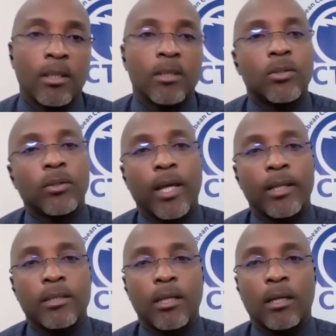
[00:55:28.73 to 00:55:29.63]
so
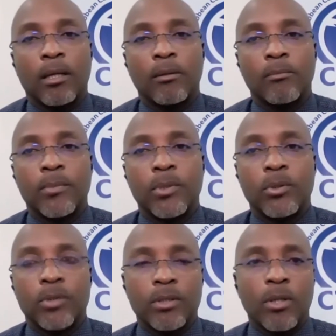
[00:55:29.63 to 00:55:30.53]
that
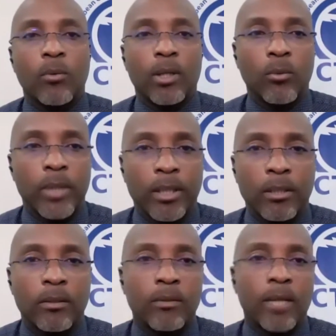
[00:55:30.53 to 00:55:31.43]
users are well
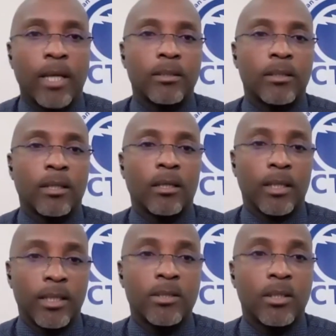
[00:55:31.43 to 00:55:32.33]
aware that
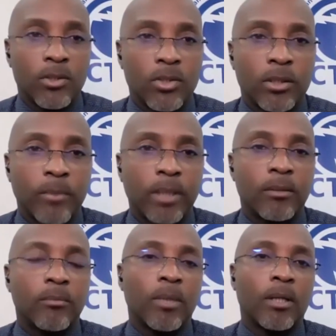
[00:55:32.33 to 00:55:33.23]
it is a legitimate